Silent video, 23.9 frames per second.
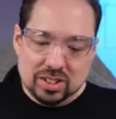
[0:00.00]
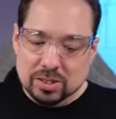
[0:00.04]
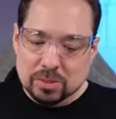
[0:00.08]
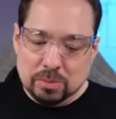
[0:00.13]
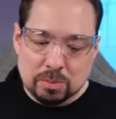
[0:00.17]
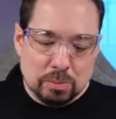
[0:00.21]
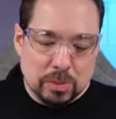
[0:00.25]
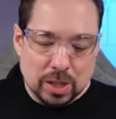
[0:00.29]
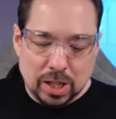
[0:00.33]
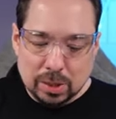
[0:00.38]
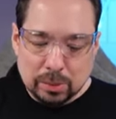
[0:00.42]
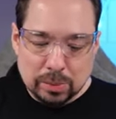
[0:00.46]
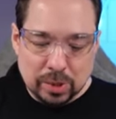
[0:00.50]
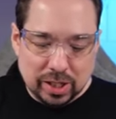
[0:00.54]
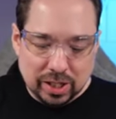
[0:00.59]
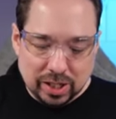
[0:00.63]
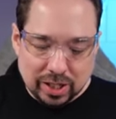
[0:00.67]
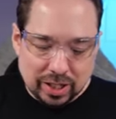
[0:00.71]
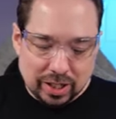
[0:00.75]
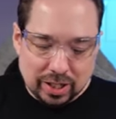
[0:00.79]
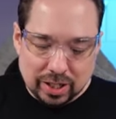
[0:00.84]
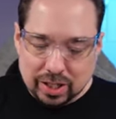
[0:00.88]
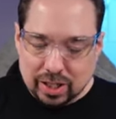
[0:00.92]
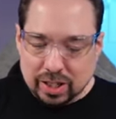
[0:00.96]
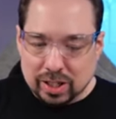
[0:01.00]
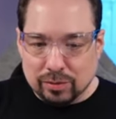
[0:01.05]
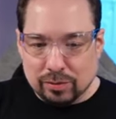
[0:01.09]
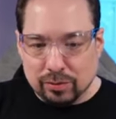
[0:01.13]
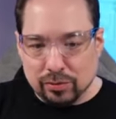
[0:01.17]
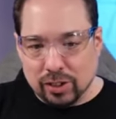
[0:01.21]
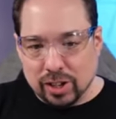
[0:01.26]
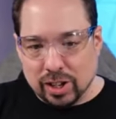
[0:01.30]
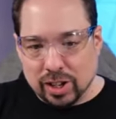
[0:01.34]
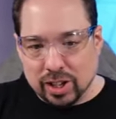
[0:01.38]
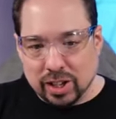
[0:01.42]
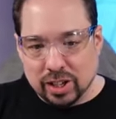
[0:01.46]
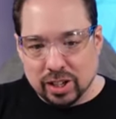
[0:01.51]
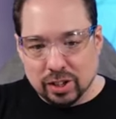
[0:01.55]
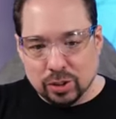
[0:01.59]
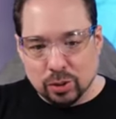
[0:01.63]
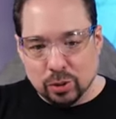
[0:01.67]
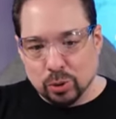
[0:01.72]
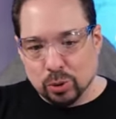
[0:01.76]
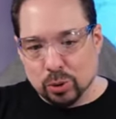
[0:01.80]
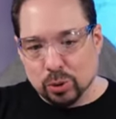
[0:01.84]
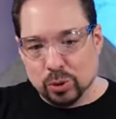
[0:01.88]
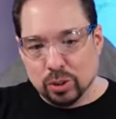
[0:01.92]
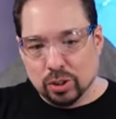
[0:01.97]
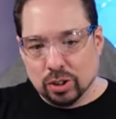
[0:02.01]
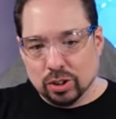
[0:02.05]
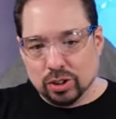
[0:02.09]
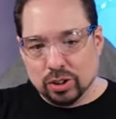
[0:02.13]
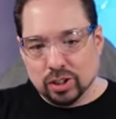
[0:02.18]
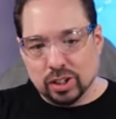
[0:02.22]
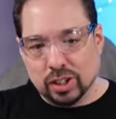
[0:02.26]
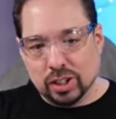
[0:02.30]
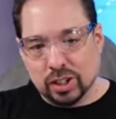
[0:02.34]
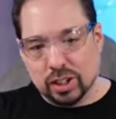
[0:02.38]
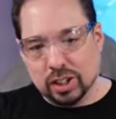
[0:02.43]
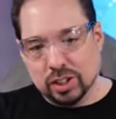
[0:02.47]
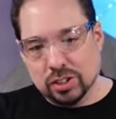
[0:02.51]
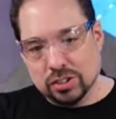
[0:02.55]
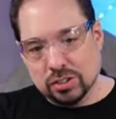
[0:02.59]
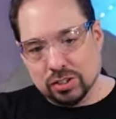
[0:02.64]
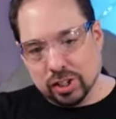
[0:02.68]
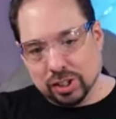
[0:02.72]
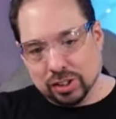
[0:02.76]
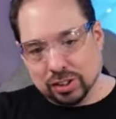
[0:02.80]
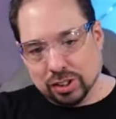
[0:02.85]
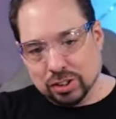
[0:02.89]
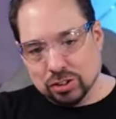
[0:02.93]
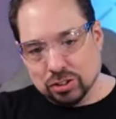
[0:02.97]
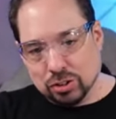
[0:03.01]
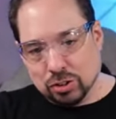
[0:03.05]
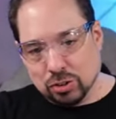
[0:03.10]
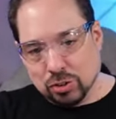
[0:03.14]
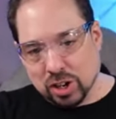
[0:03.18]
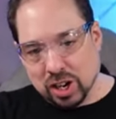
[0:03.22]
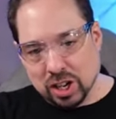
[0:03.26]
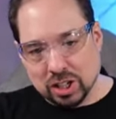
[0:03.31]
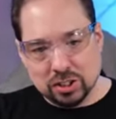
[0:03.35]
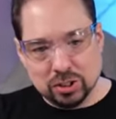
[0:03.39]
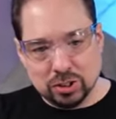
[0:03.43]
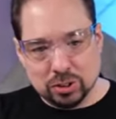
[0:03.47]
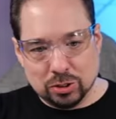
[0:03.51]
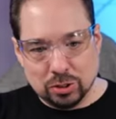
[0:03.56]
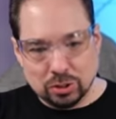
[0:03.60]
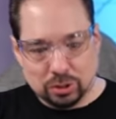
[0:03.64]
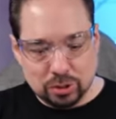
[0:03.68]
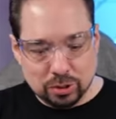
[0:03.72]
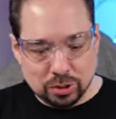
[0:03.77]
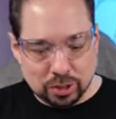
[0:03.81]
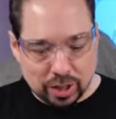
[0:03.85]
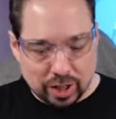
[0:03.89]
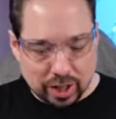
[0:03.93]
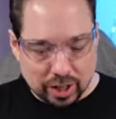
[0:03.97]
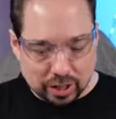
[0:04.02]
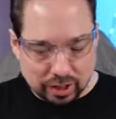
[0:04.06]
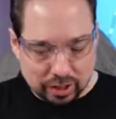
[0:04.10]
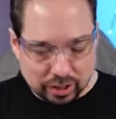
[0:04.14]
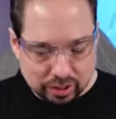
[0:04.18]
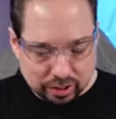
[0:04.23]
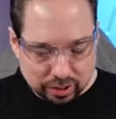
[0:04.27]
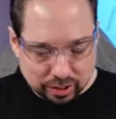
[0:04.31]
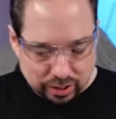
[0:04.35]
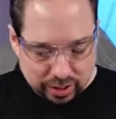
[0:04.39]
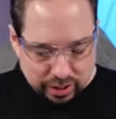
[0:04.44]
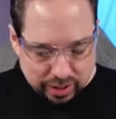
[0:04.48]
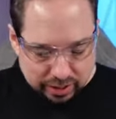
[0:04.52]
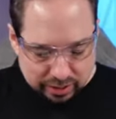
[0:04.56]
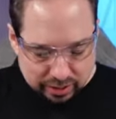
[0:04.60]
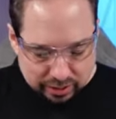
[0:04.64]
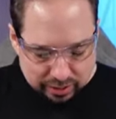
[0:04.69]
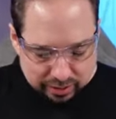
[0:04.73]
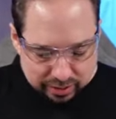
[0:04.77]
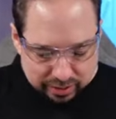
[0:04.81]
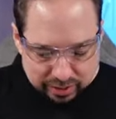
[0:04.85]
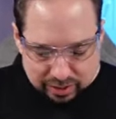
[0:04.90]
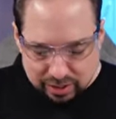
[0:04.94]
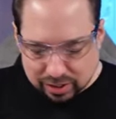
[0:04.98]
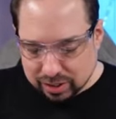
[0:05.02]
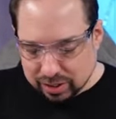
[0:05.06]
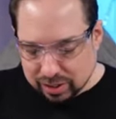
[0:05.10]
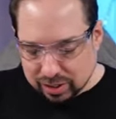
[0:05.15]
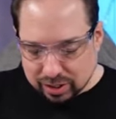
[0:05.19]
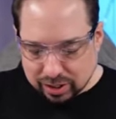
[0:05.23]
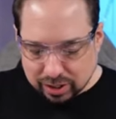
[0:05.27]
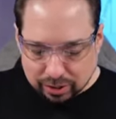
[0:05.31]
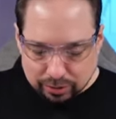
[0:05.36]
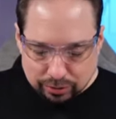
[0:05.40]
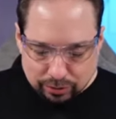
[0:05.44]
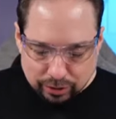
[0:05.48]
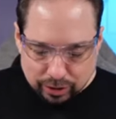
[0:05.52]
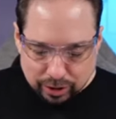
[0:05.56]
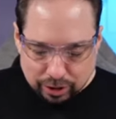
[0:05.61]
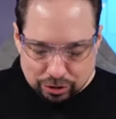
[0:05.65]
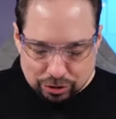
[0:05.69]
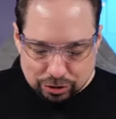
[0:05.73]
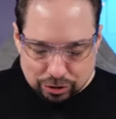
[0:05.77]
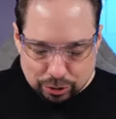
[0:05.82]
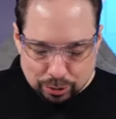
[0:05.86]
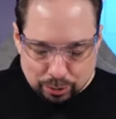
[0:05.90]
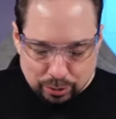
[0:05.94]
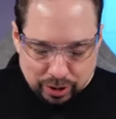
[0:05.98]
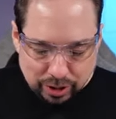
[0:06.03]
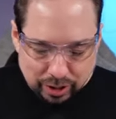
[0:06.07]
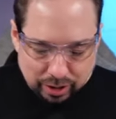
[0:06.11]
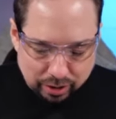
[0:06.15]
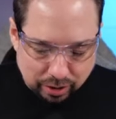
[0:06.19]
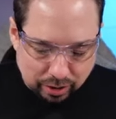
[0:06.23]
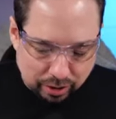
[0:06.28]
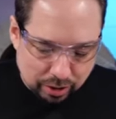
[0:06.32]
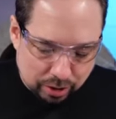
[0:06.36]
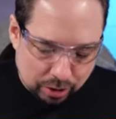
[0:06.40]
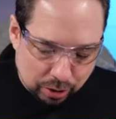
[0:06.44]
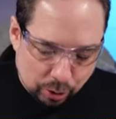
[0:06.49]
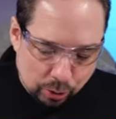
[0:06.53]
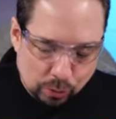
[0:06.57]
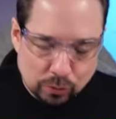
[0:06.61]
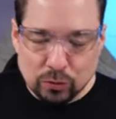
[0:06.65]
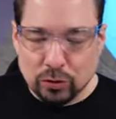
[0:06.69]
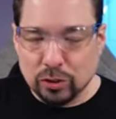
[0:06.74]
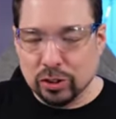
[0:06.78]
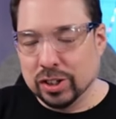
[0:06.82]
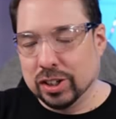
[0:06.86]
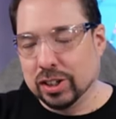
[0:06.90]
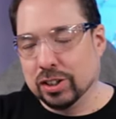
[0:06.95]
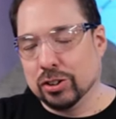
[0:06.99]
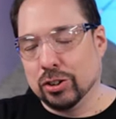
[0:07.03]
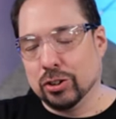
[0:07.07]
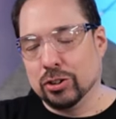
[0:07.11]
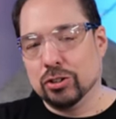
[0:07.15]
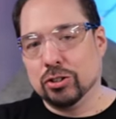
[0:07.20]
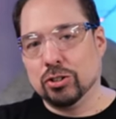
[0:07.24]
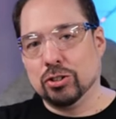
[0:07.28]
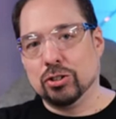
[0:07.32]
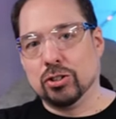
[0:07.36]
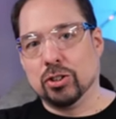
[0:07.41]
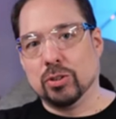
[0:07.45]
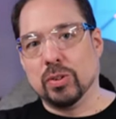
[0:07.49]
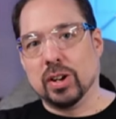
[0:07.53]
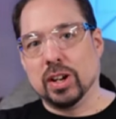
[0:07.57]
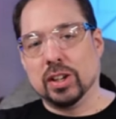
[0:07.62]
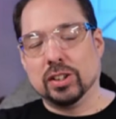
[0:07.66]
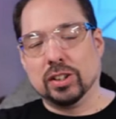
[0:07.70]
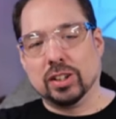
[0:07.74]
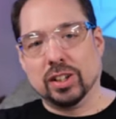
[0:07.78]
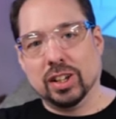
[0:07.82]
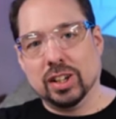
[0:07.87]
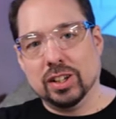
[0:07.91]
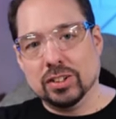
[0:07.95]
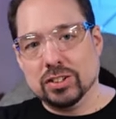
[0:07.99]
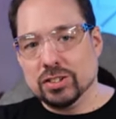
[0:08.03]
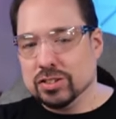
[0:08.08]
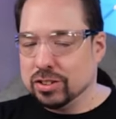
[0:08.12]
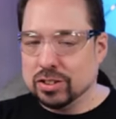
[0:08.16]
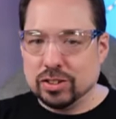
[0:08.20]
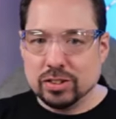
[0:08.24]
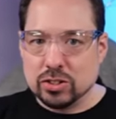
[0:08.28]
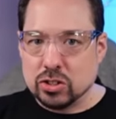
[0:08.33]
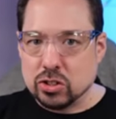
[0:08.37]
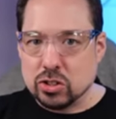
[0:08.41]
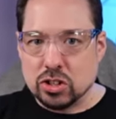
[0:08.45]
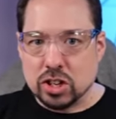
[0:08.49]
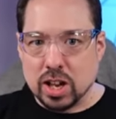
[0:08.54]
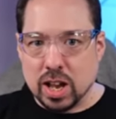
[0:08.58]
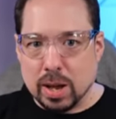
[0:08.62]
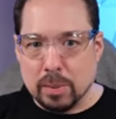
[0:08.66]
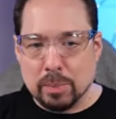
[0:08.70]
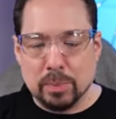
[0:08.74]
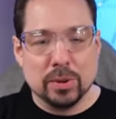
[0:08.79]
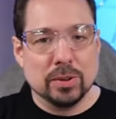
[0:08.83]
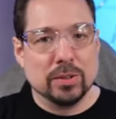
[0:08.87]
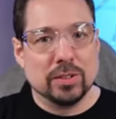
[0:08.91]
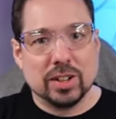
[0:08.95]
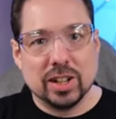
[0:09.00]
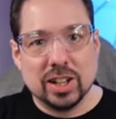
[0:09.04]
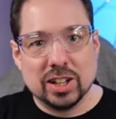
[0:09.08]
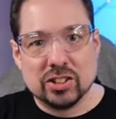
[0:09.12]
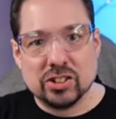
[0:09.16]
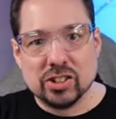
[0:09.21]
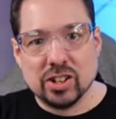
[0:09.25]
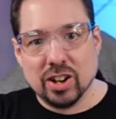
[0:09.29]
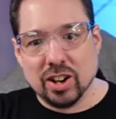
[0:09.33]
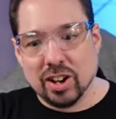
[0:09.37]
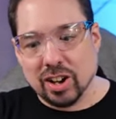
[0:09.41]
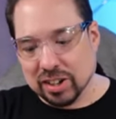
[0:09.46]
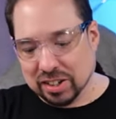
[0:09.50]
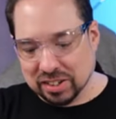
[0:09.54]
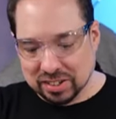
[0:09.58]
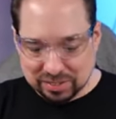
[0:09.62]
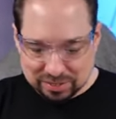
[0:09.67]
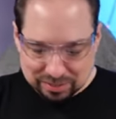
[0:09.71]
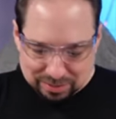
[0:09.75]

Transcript: maybe fly or insect is attracted to that little light. It flies through here, hopefully it touches the right things, zap, it's gone.